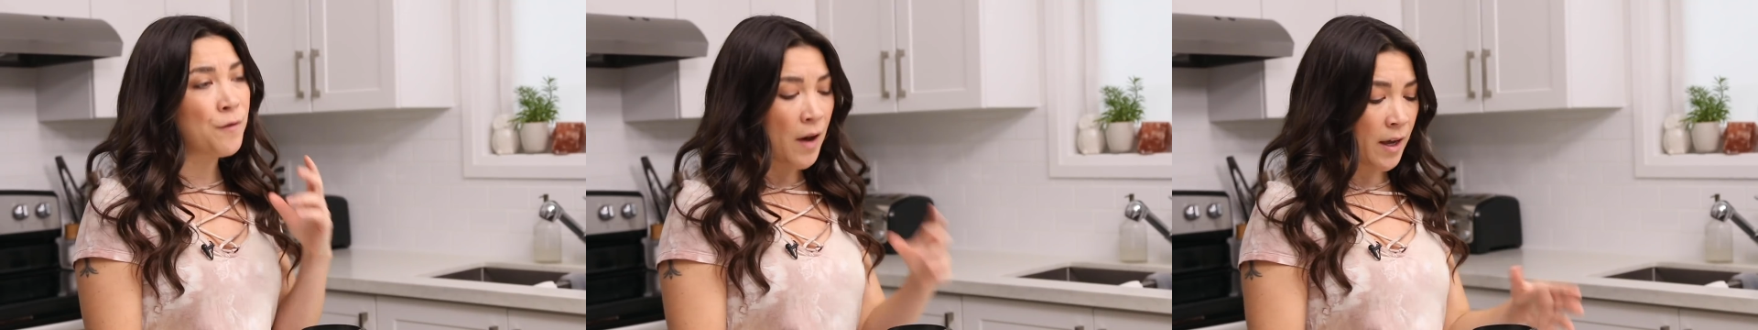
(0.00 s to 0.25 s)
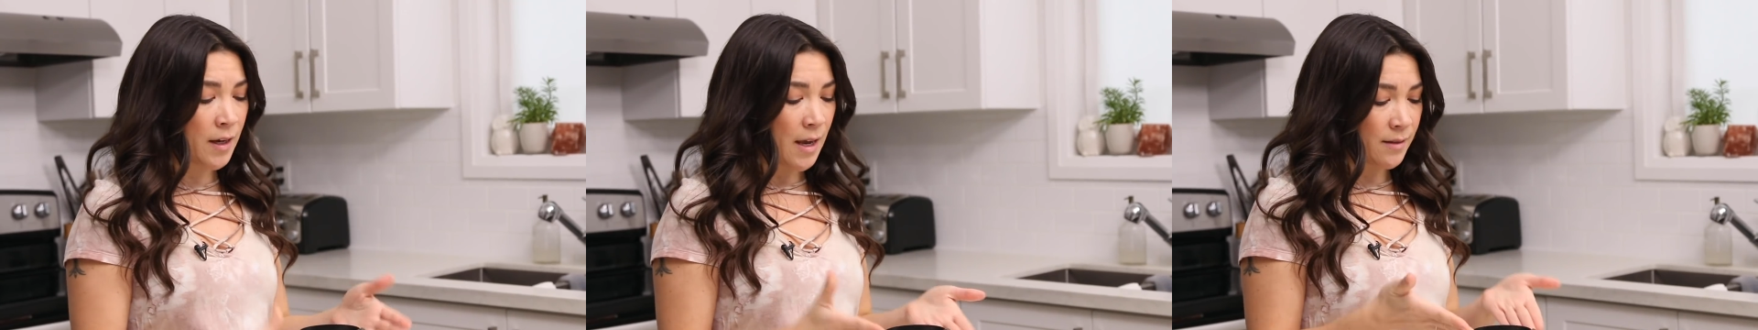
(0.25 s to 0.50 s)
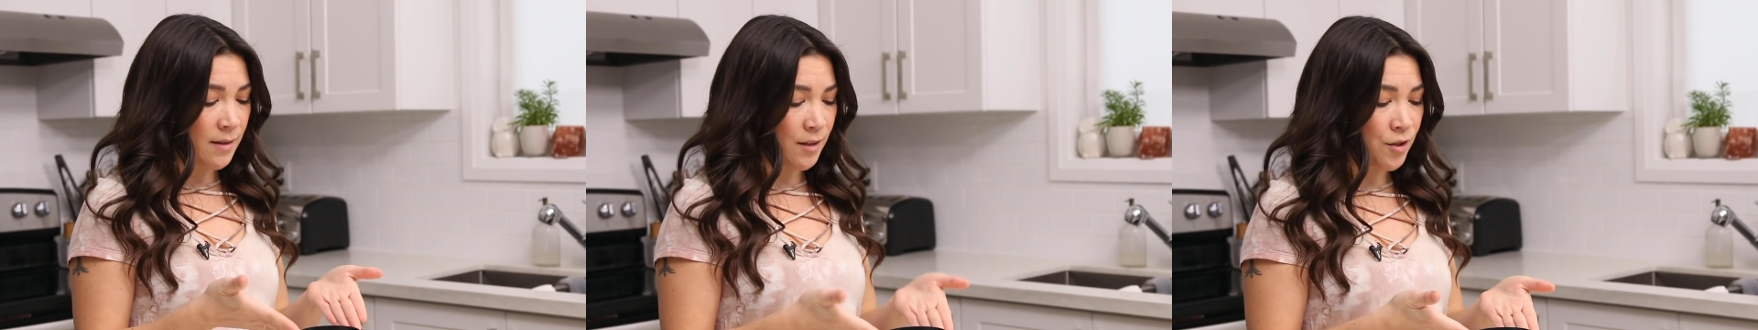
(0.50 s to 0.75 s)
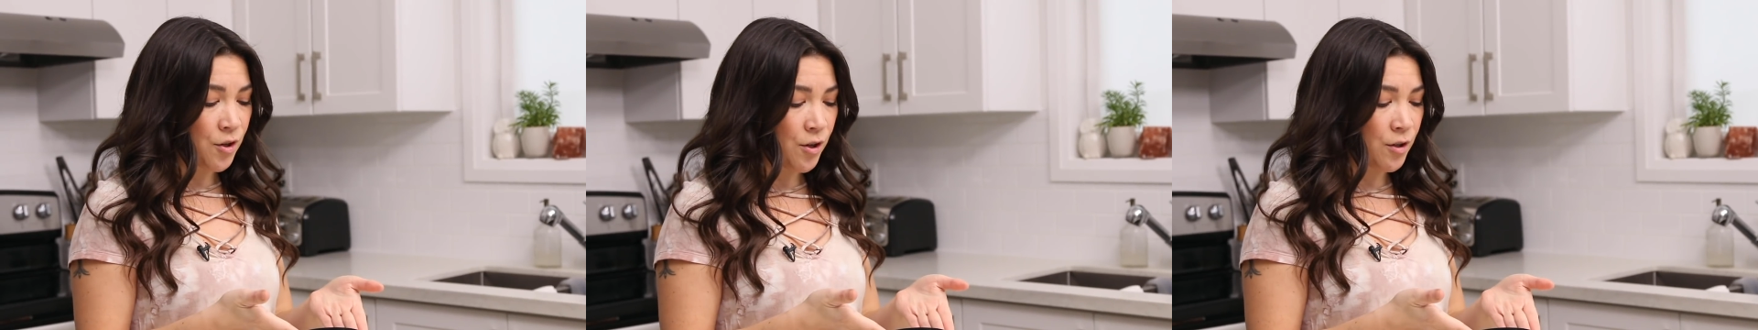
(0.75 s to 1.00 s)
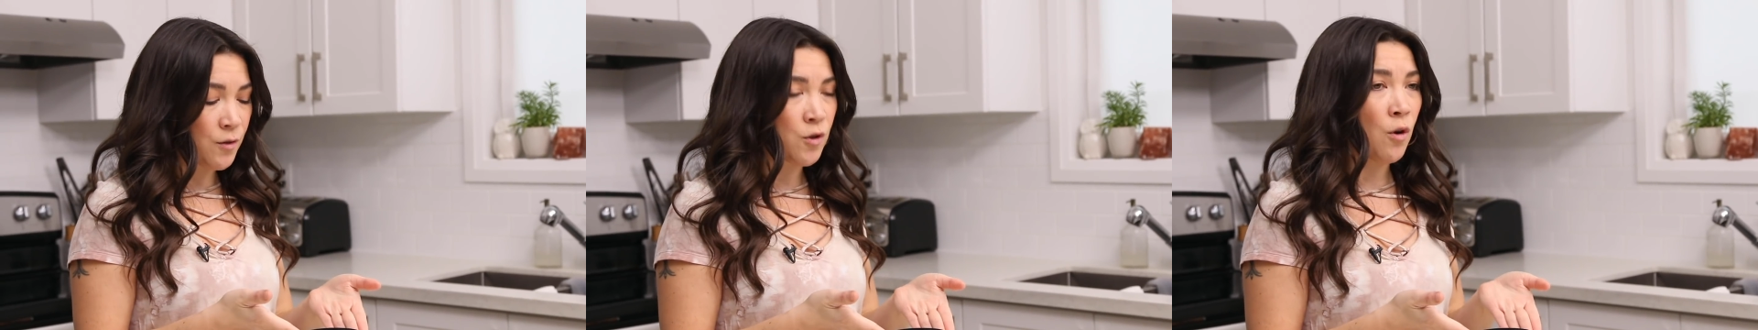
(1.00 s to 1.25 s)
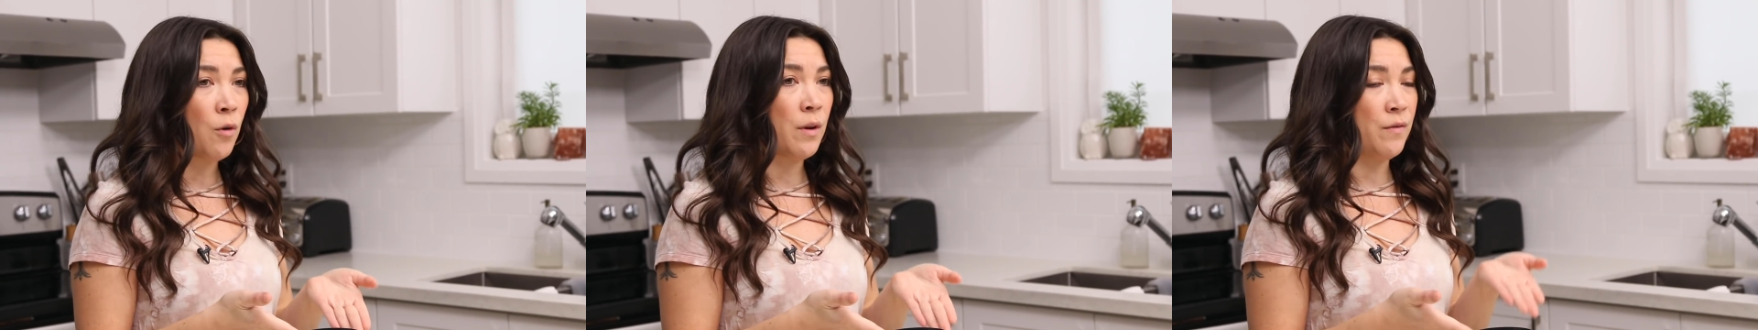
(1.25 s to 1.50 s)
fine as this could,
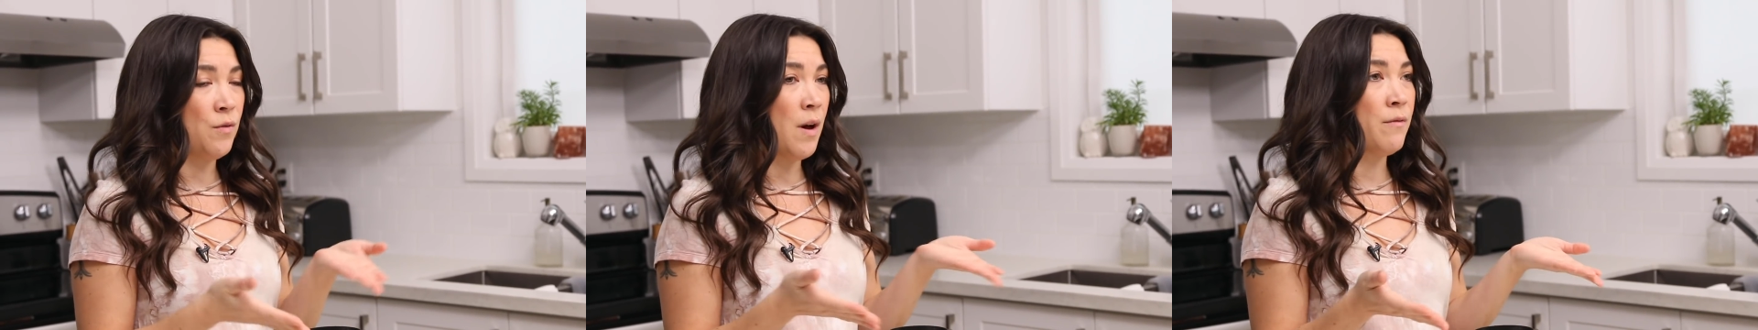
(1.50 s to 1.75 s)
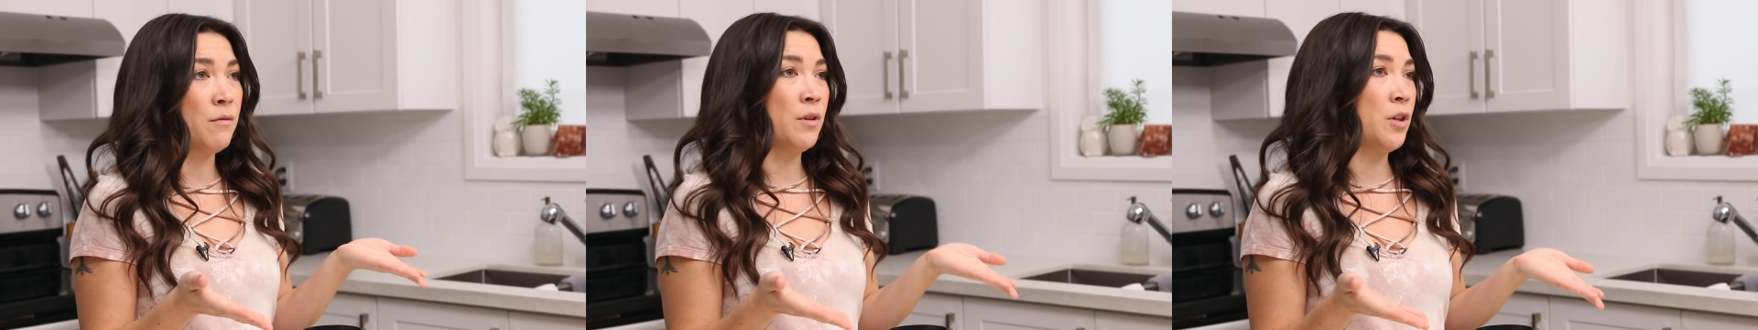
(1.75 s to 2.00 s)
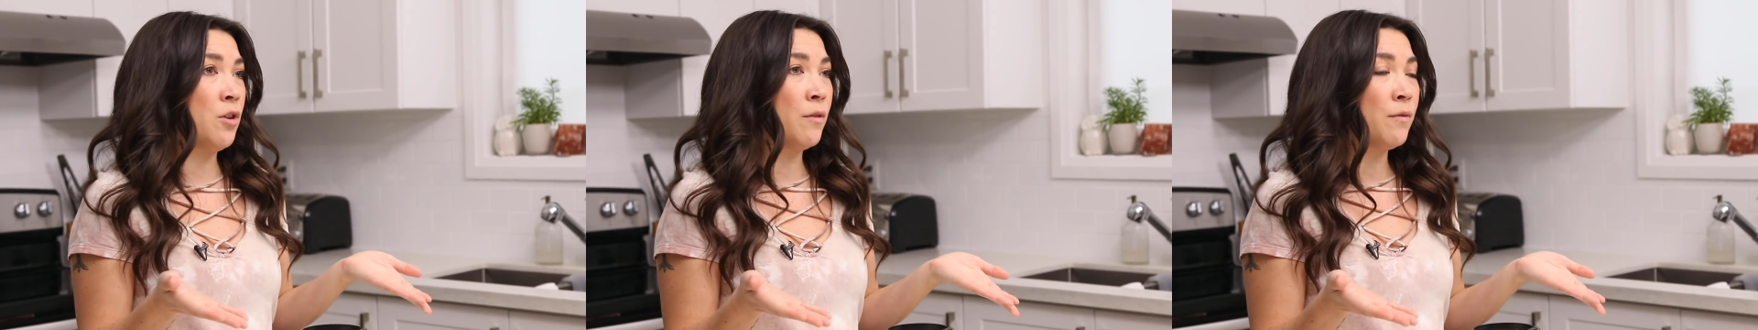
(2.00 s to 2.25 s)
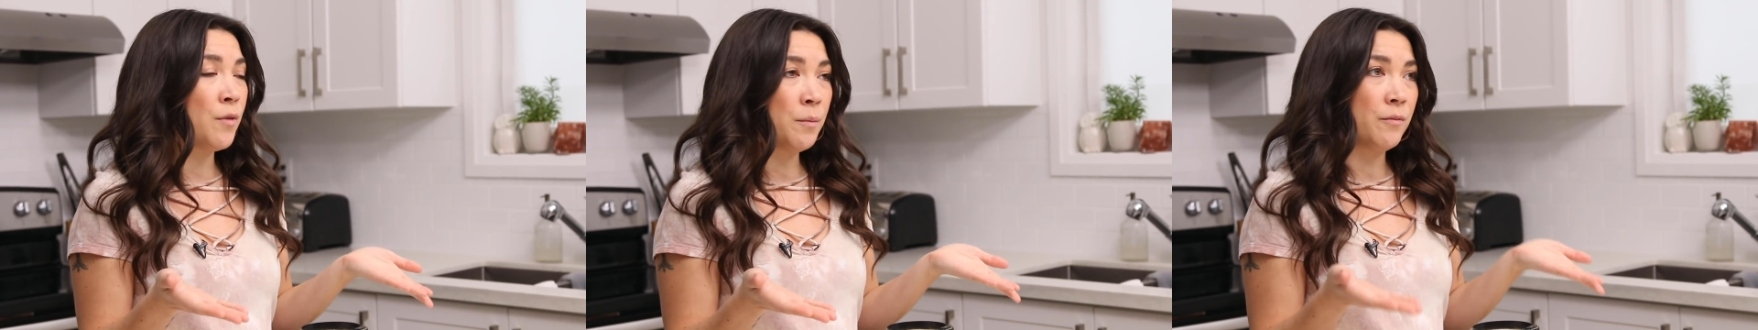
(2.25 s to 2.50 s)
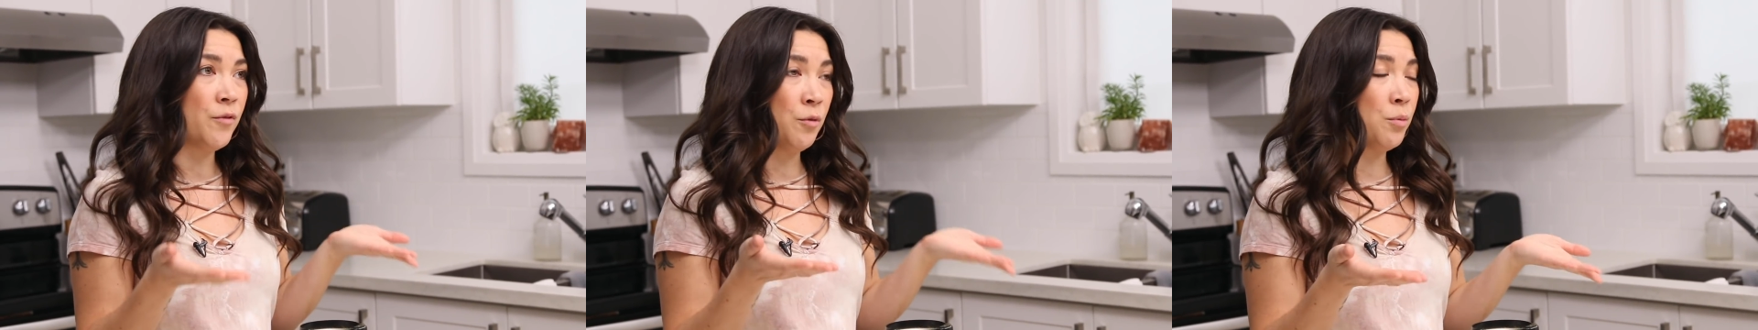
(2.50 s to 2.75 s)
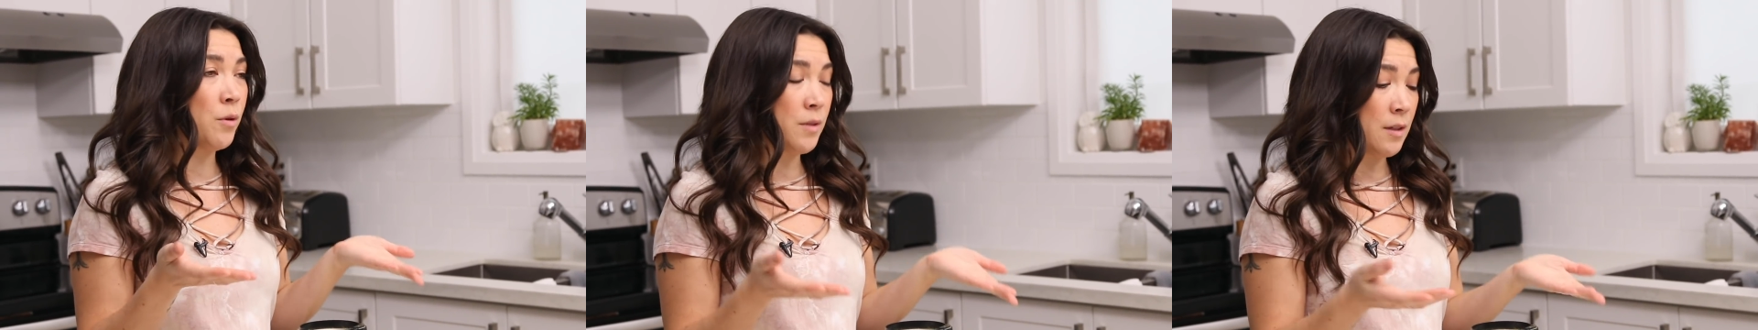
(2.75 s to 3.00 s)
so if you have a really good food
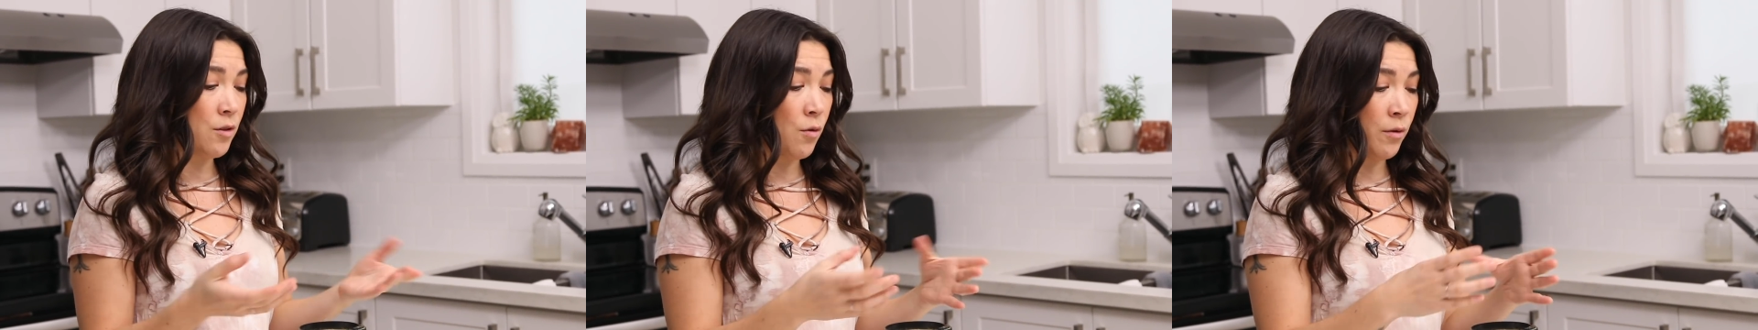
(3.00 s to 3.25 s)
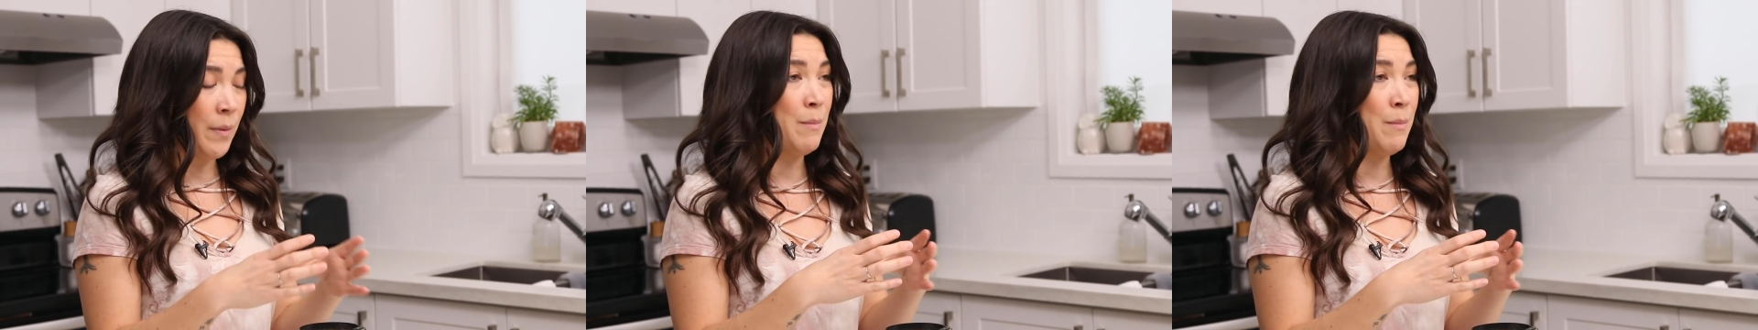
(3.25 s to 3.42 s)
processor or